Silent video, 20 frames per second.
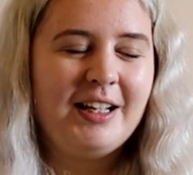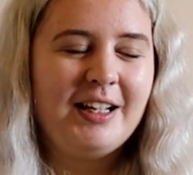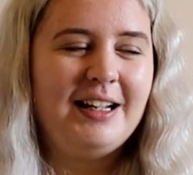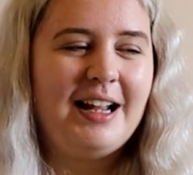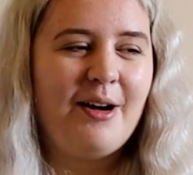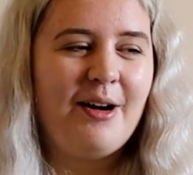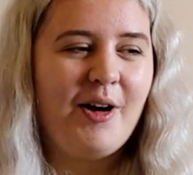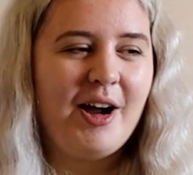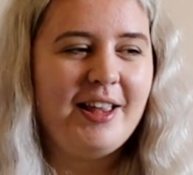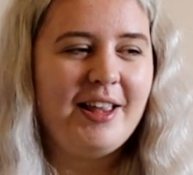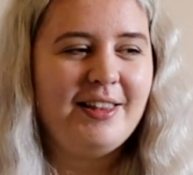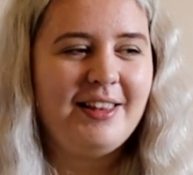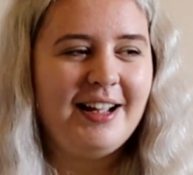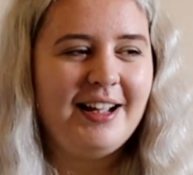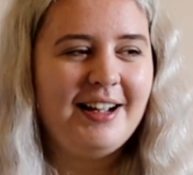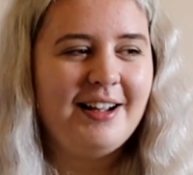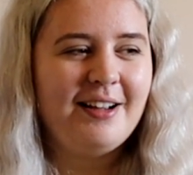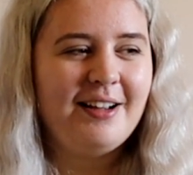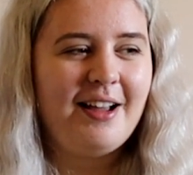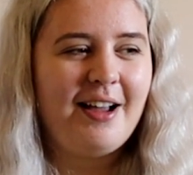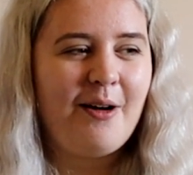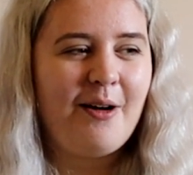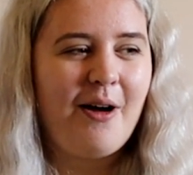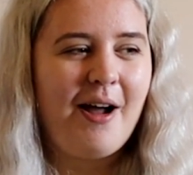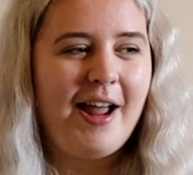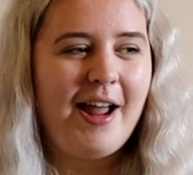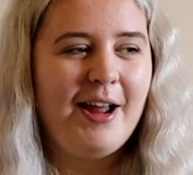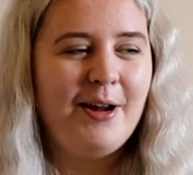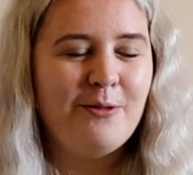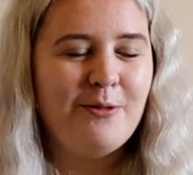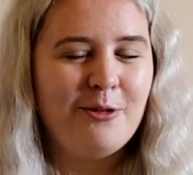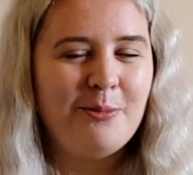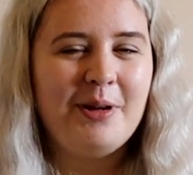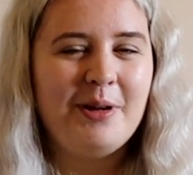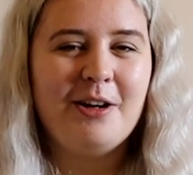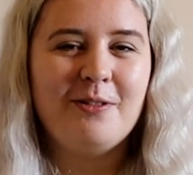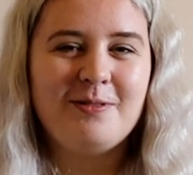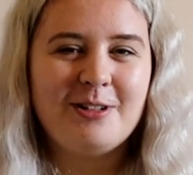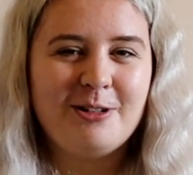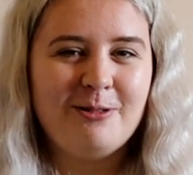Now I think it will
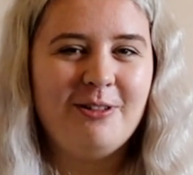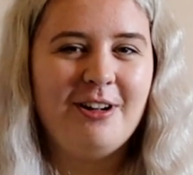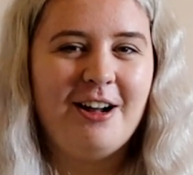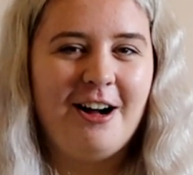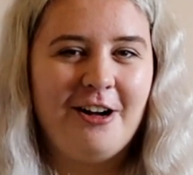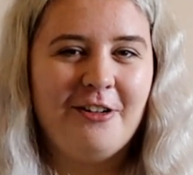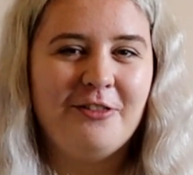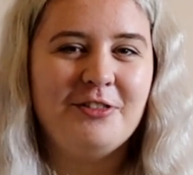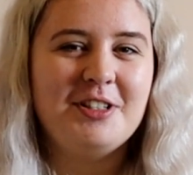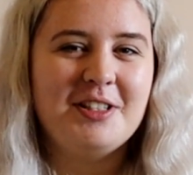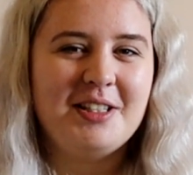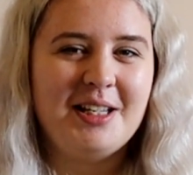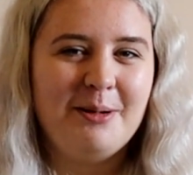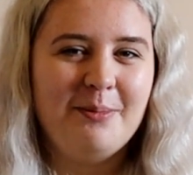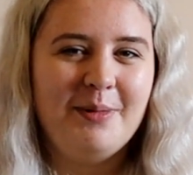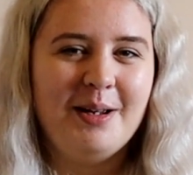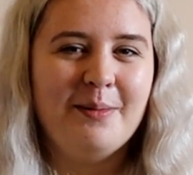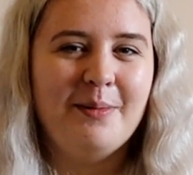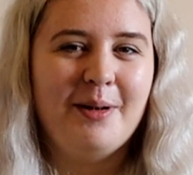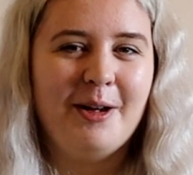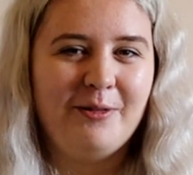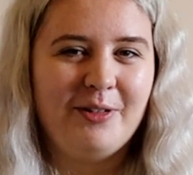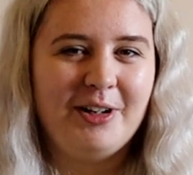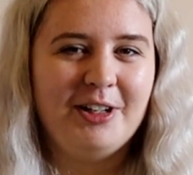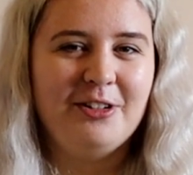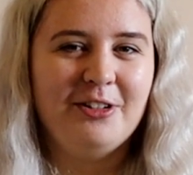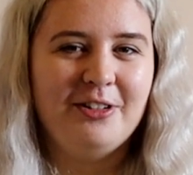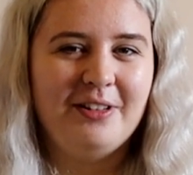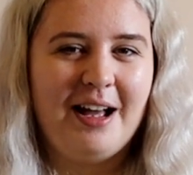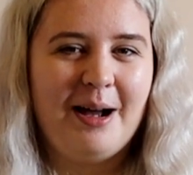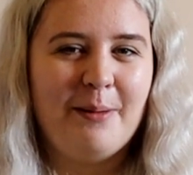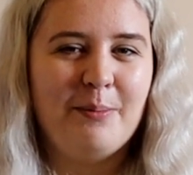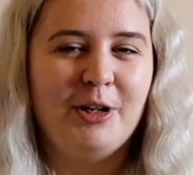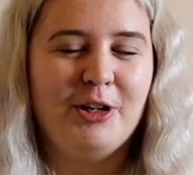be a real laugh to see me and my friend do that,